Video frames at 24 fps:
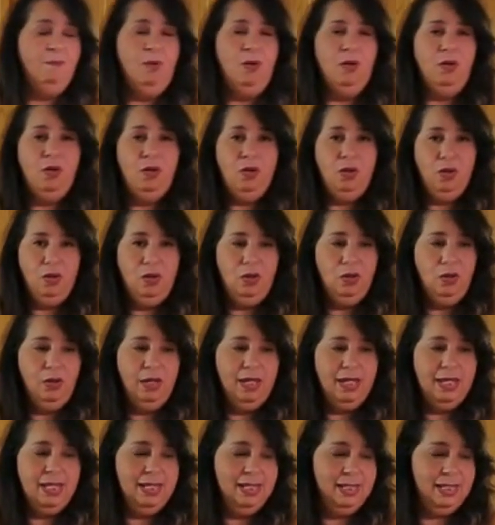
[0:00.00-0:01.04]
and
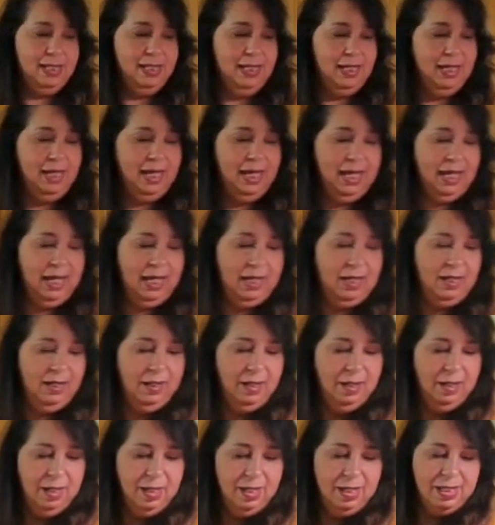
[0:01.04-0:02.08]
mojo is
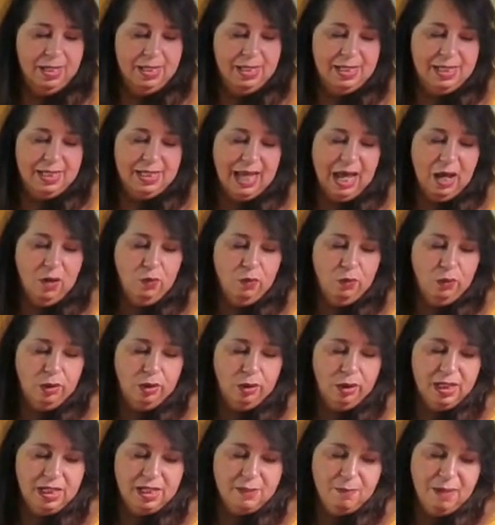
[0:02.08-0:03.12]

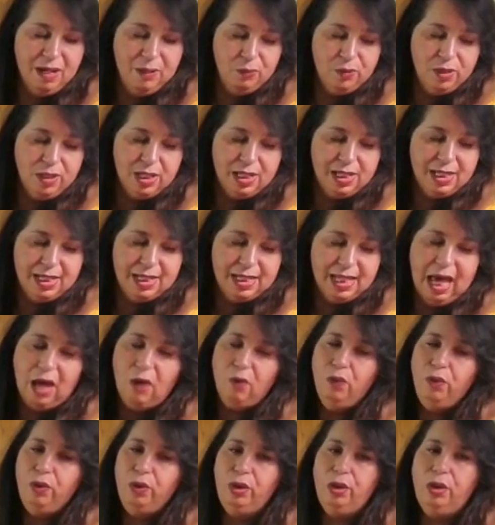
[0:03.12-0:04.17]
it's made with
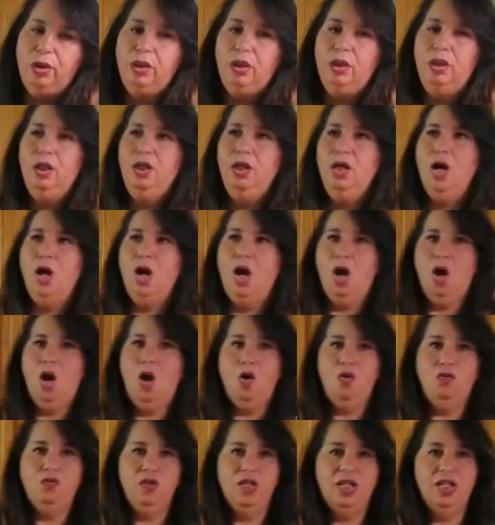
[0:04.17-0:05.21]
a sour
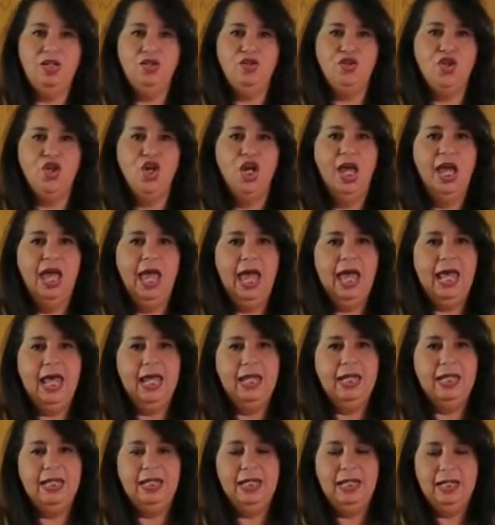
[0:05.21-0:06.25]
orange,
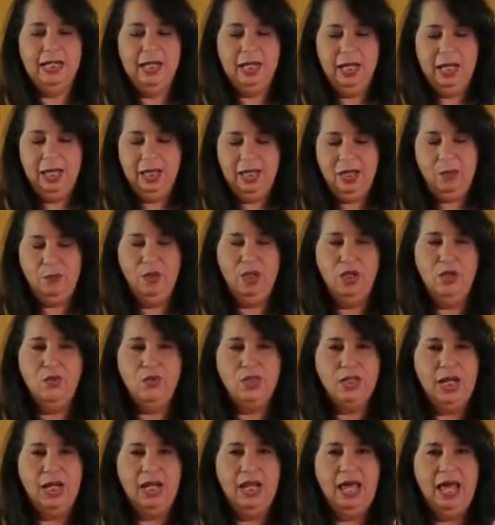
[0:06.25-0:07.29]
and
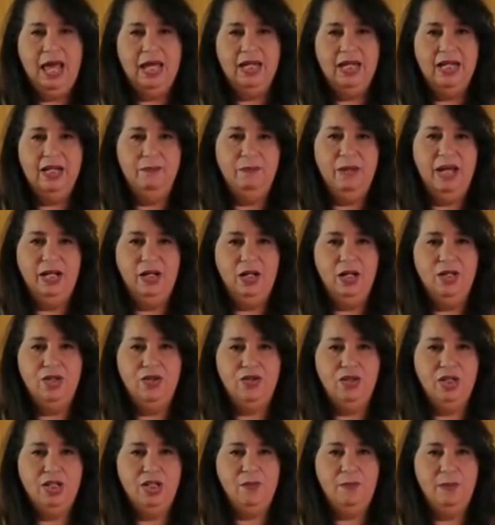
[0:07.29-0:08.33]
that we use a lot in
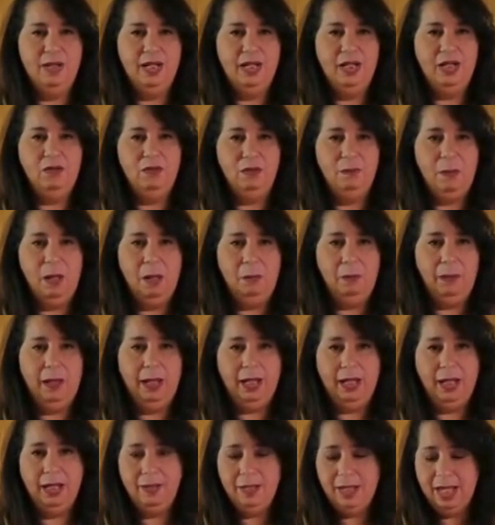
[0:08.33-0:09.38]
my country, Dominican
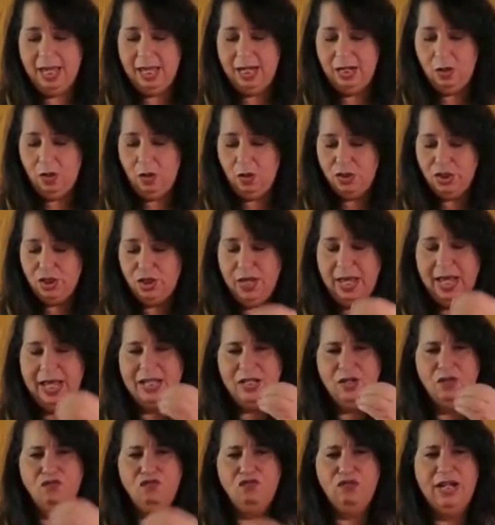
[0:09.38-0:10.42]
Republic, and
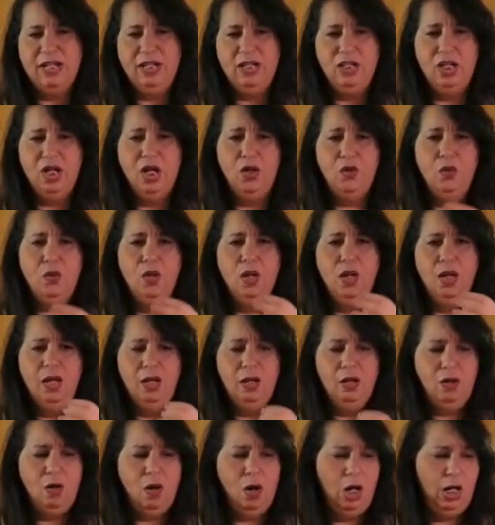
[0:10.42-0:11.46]
also has
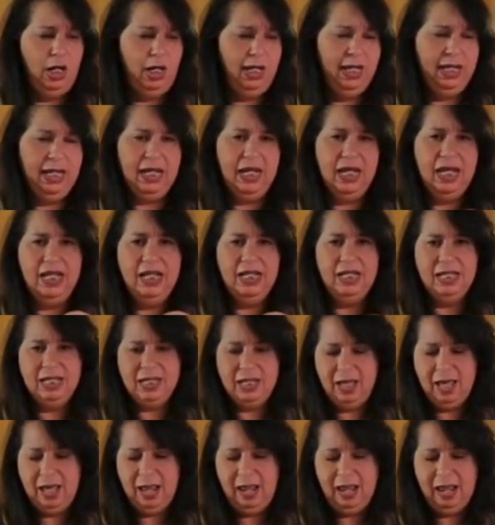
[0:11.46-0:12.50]
oregano,
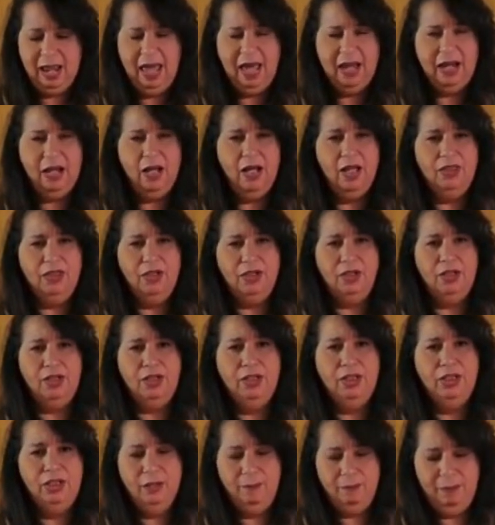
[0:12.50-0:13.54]
garlic, and a lot
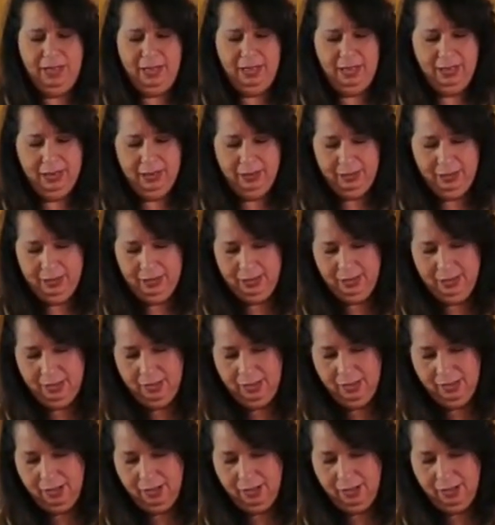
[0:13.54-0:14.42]
of other yummy